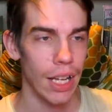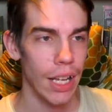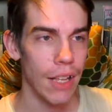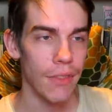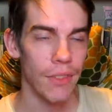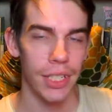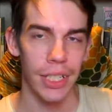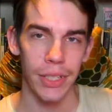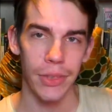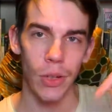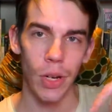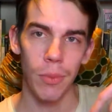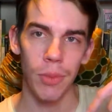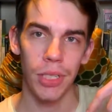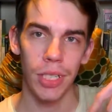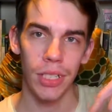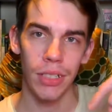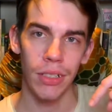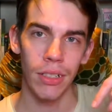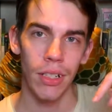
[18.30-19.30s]

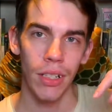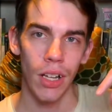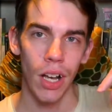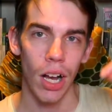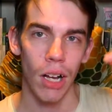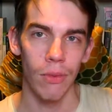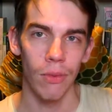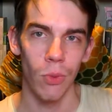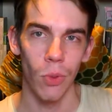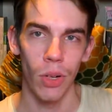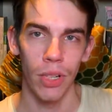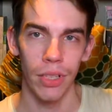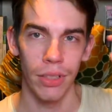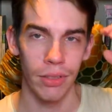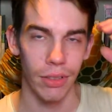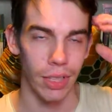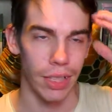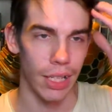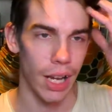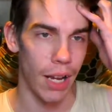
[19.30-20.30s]
description of what
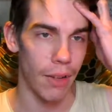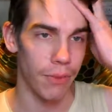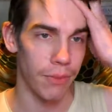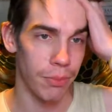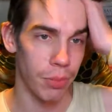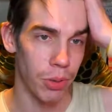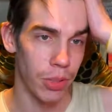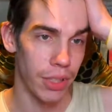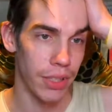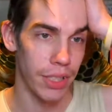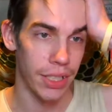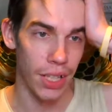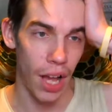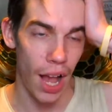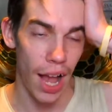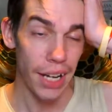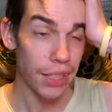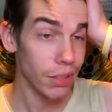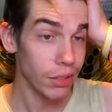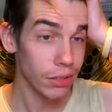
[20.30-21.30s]
I've put in the
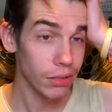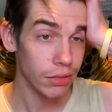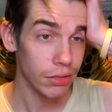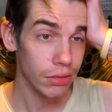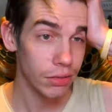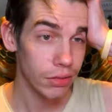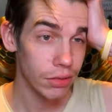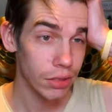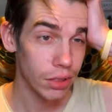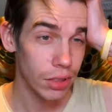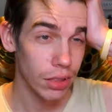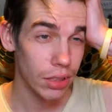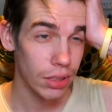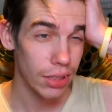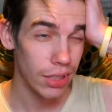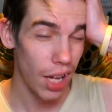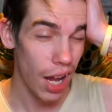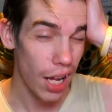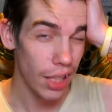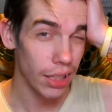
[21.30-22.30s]
title.
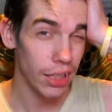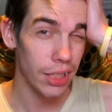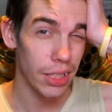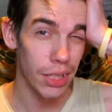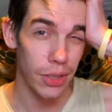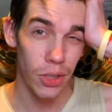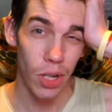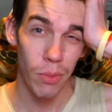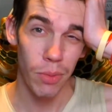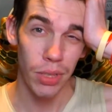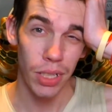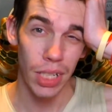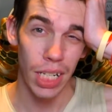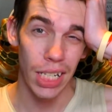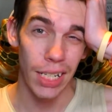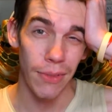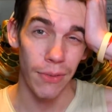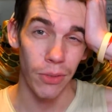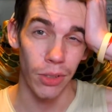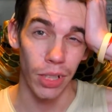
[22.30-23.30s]
Title and description are
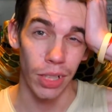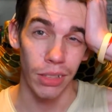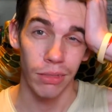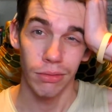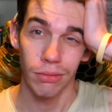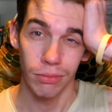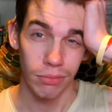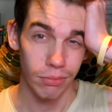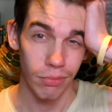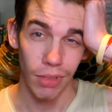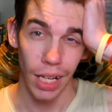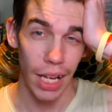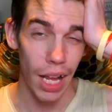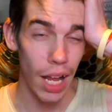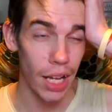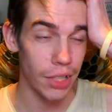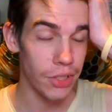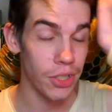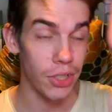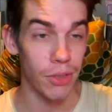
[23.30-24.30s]
different.
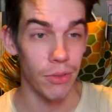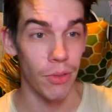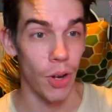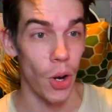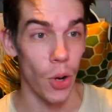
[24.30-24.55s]
I should know